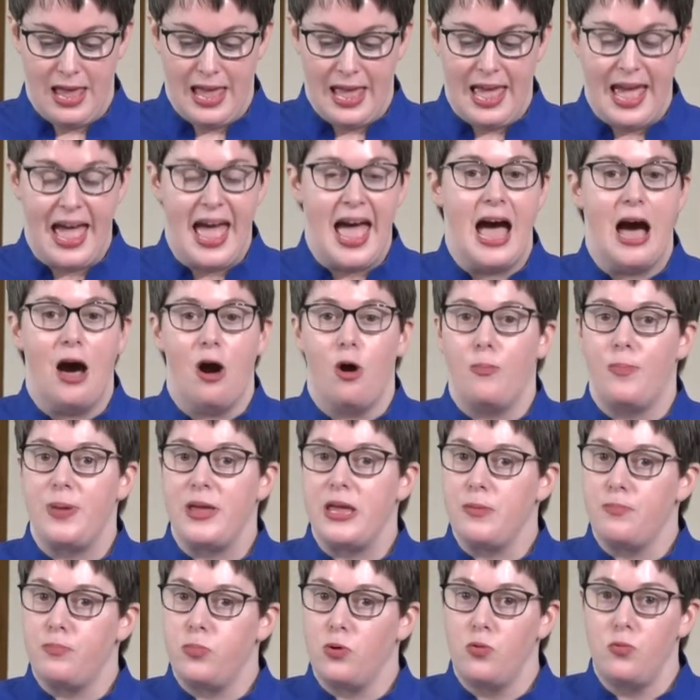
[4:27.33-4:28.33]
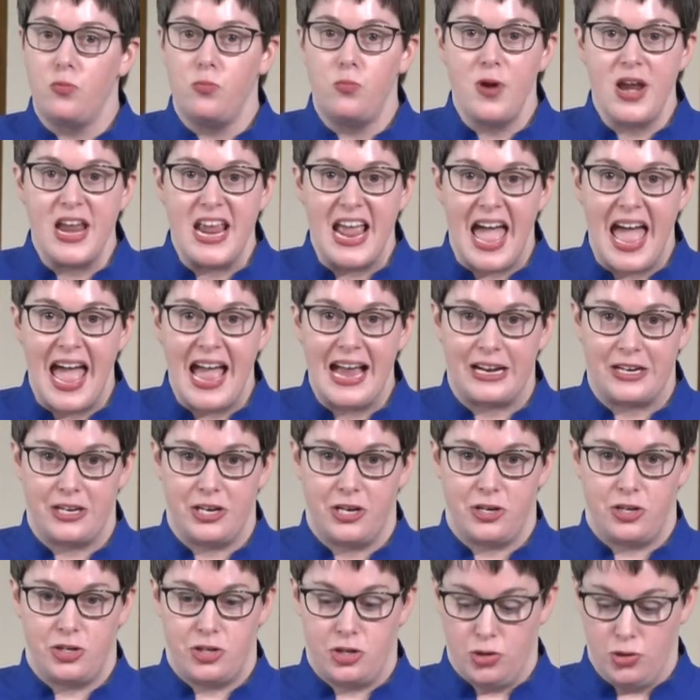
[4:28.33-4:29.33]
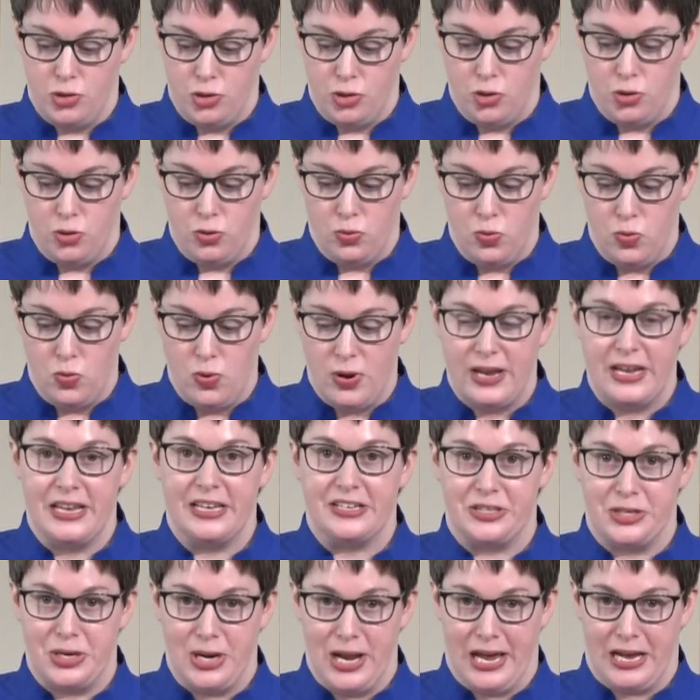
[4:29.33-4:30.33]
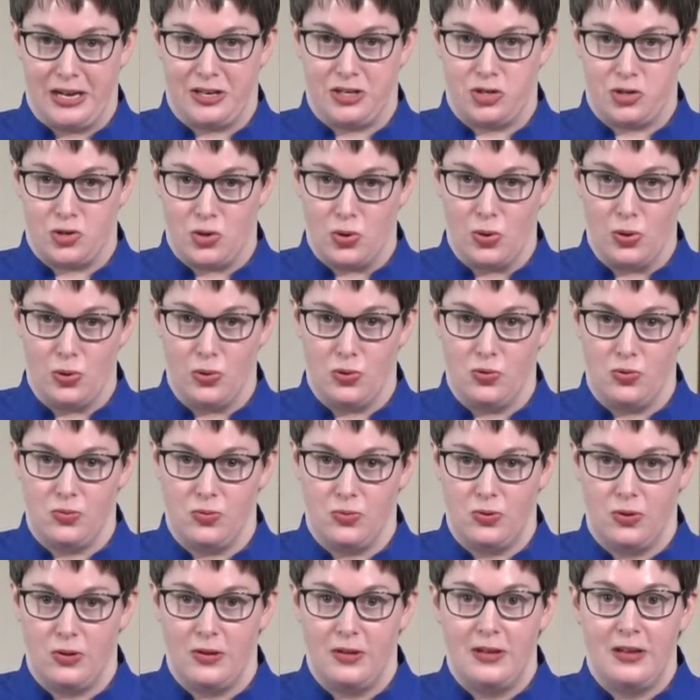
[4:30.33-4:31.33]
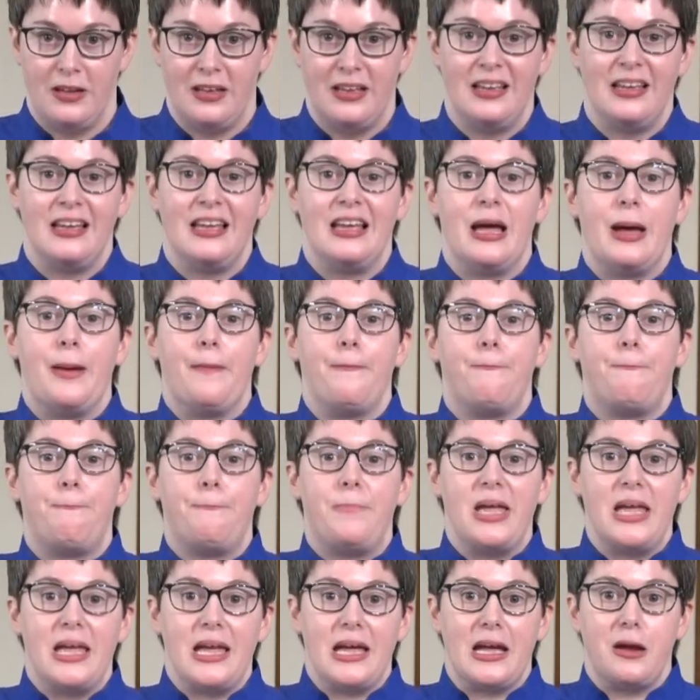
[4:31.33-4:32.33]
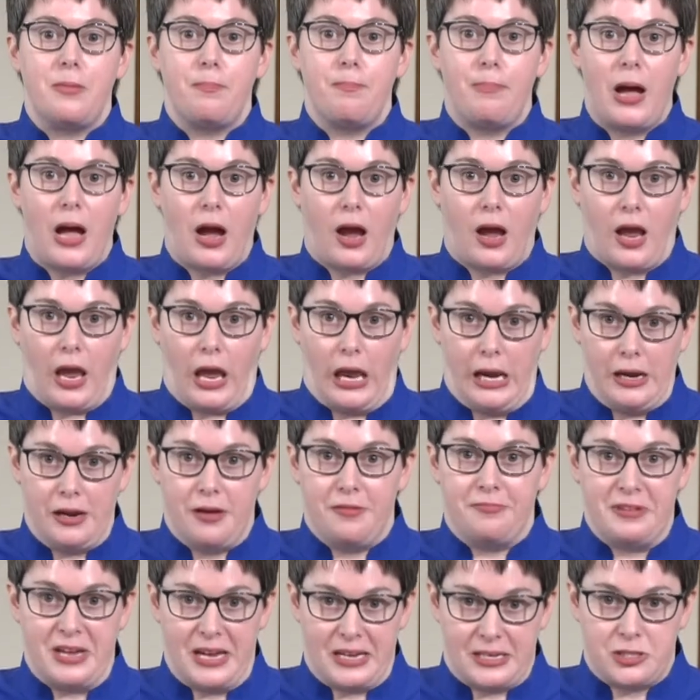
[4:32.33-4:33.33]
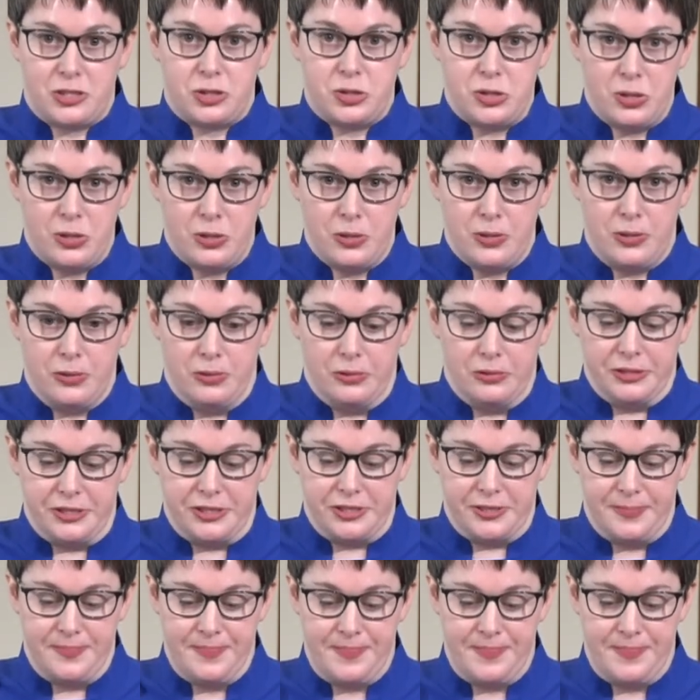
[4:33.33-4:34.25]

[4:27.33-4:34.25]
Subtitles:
How people react to you is an external. Big bucket of externals.